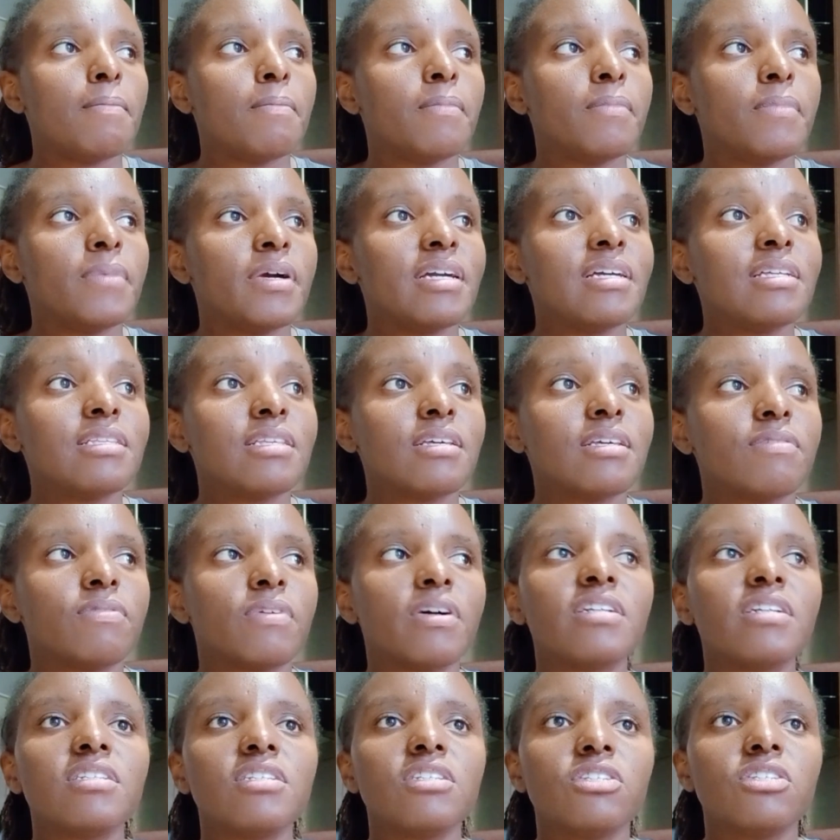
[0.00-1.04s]
Its
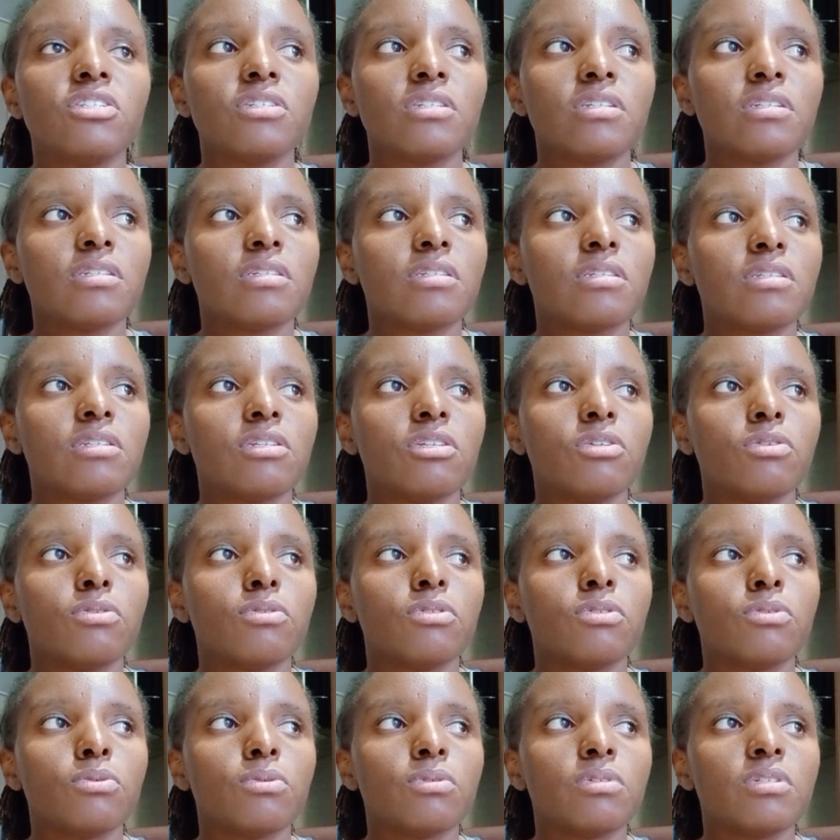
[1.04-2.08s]
advantage is you
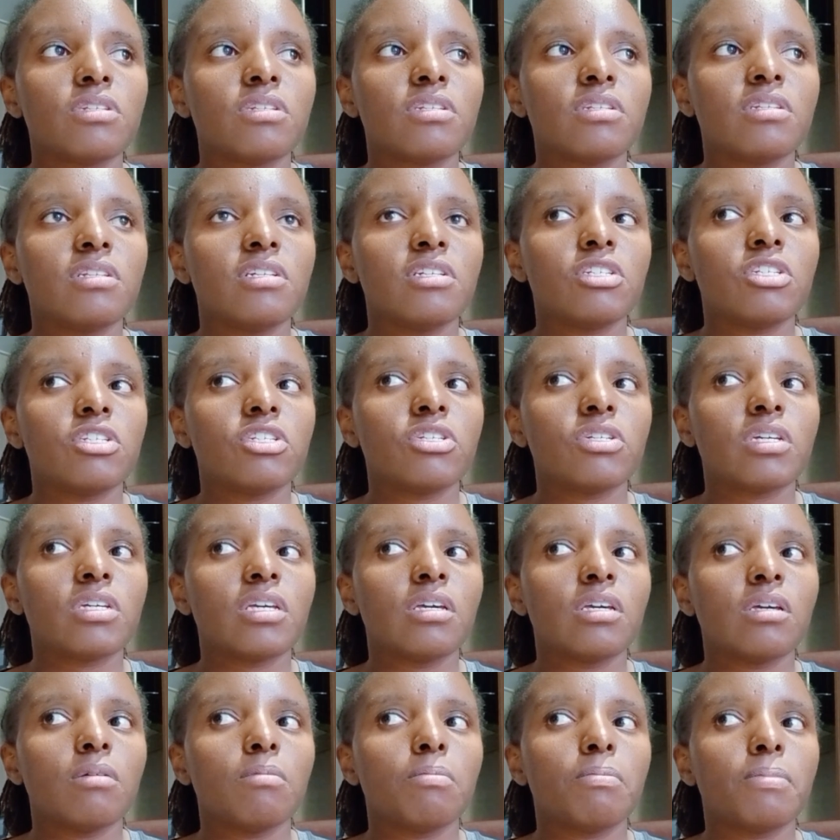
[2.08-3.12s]
don't need to
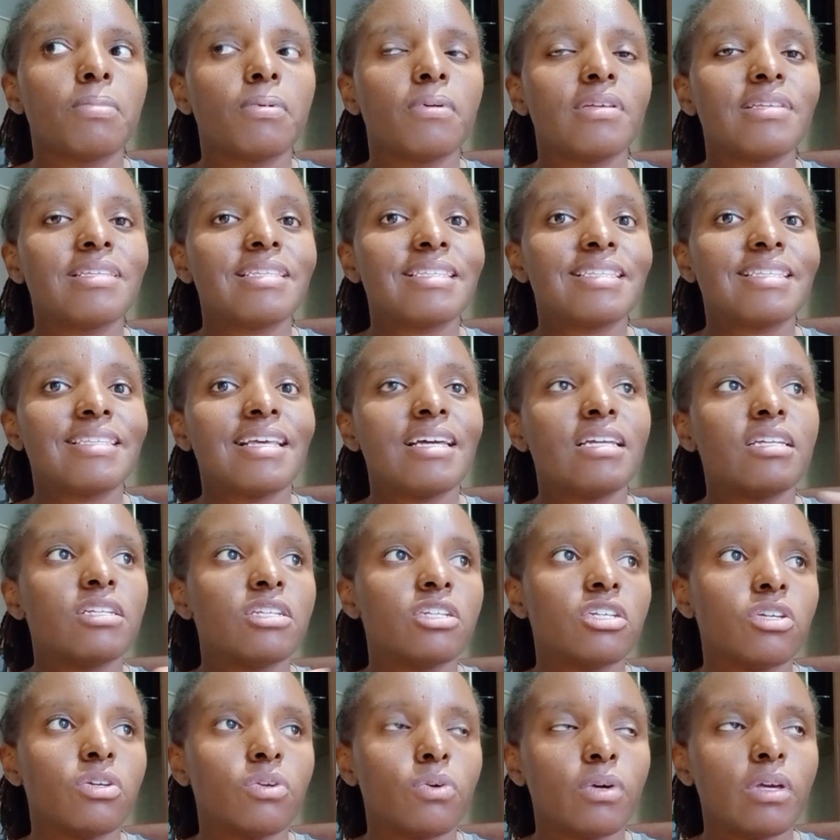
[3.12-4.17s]
keep
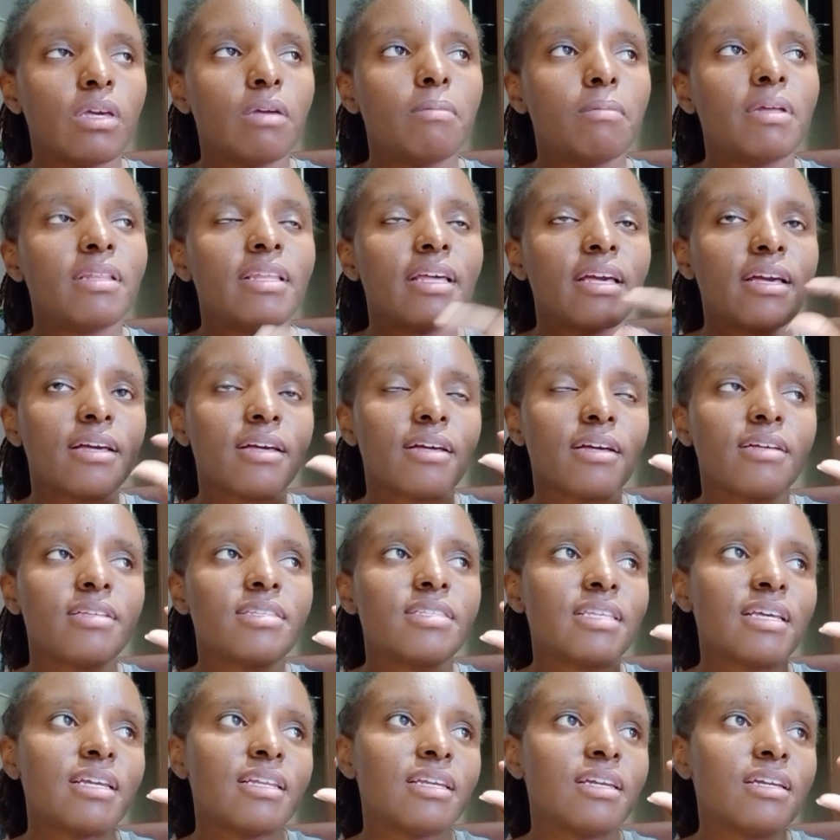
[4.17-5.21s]
sending your email, like
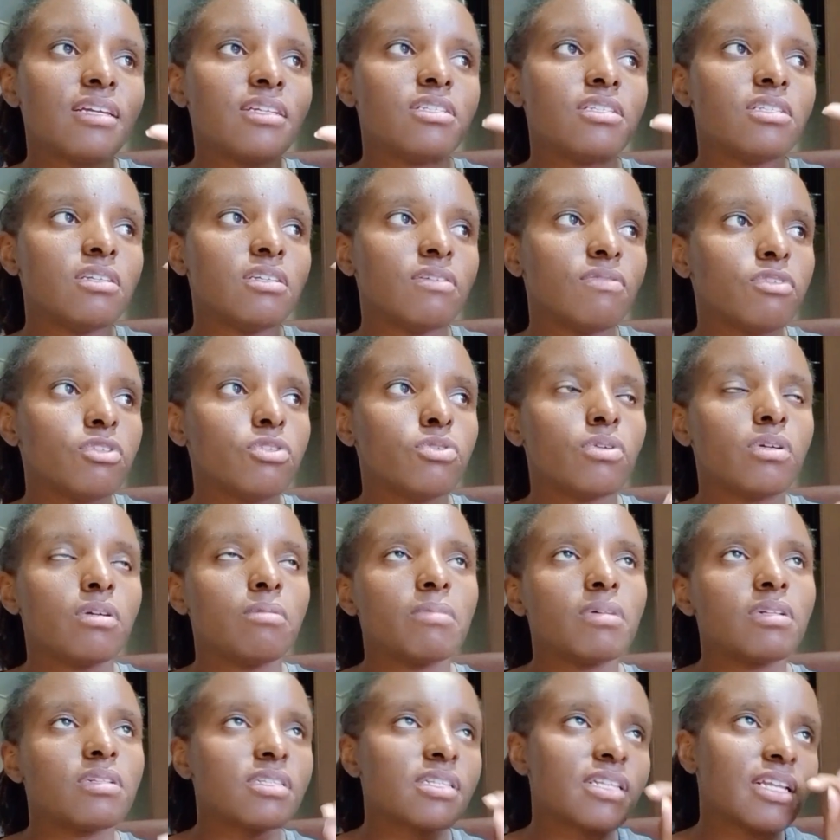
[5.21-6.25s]
sending individual
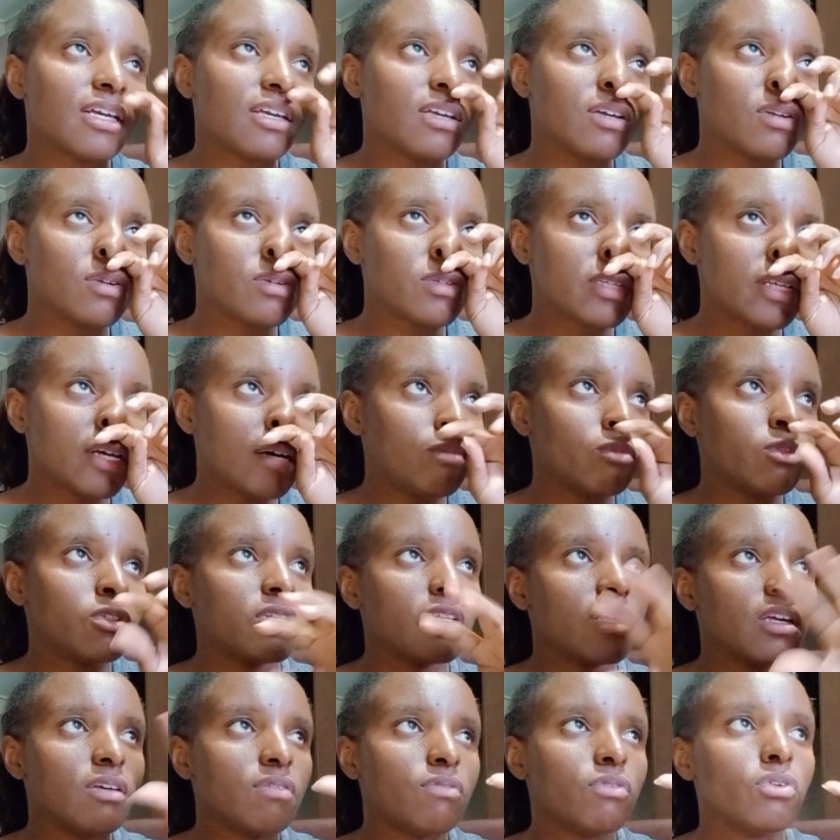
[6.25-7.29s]
emails. Like, you know, some will
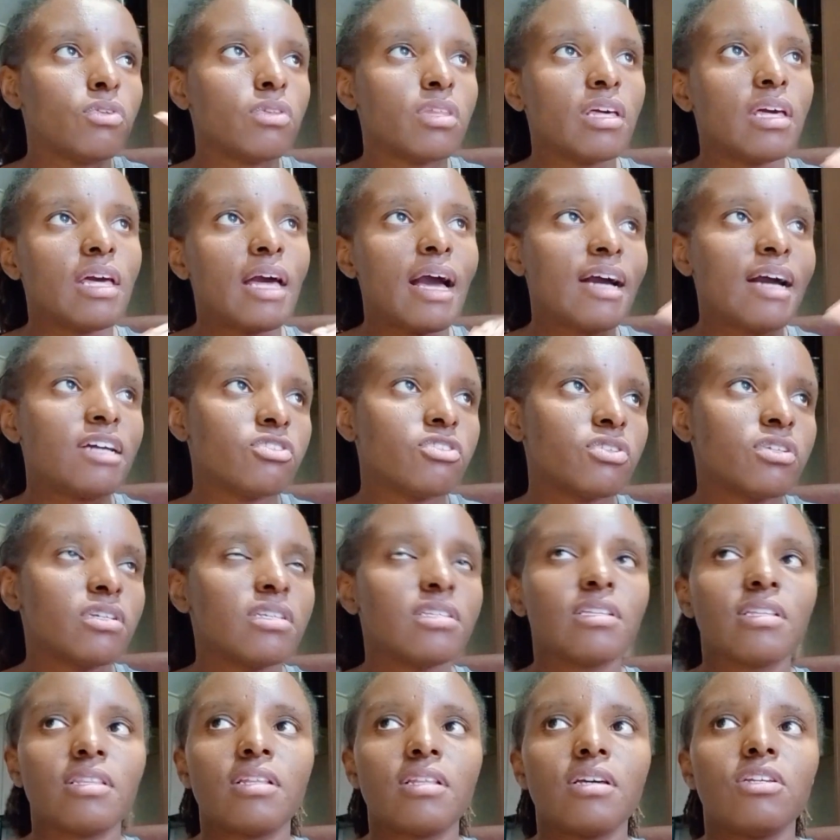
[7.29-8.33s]
give you the
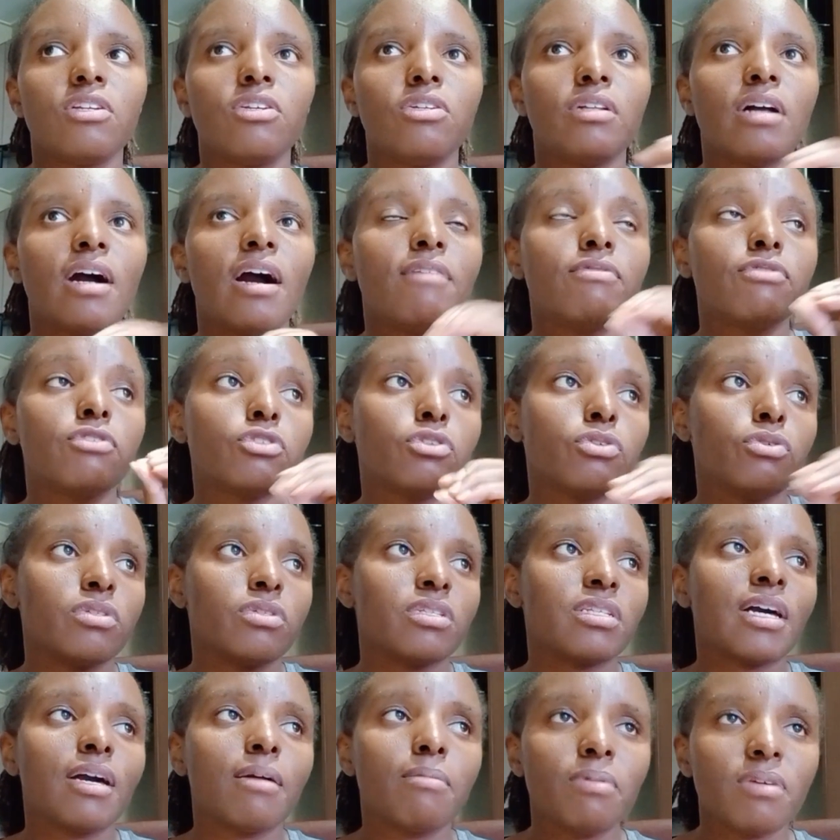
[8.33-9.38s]
address and then you'll have to go
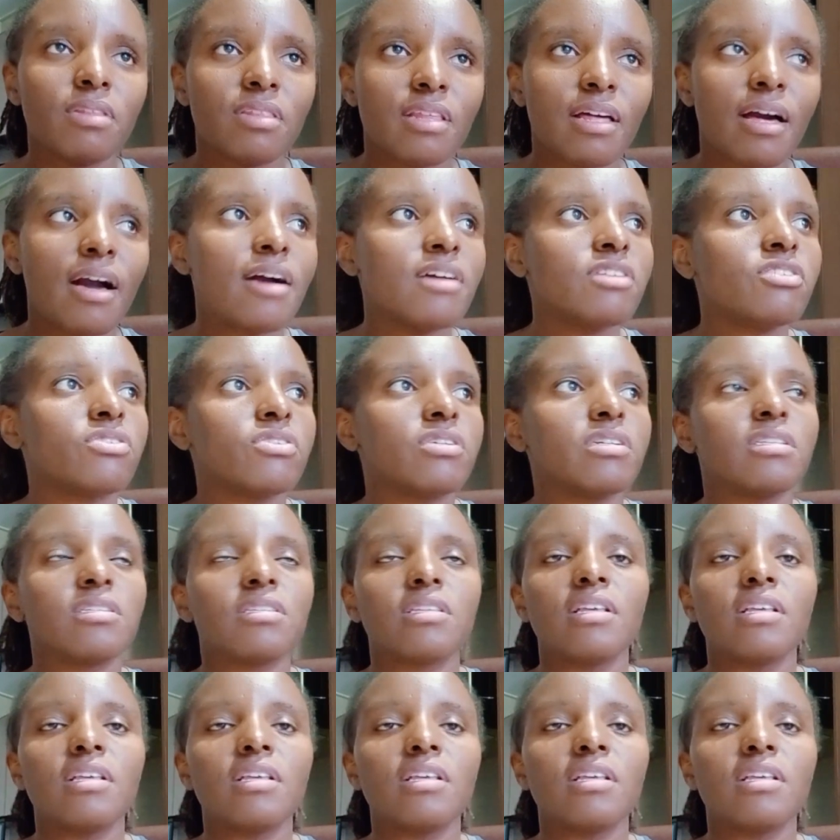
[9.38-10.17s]
type in the address,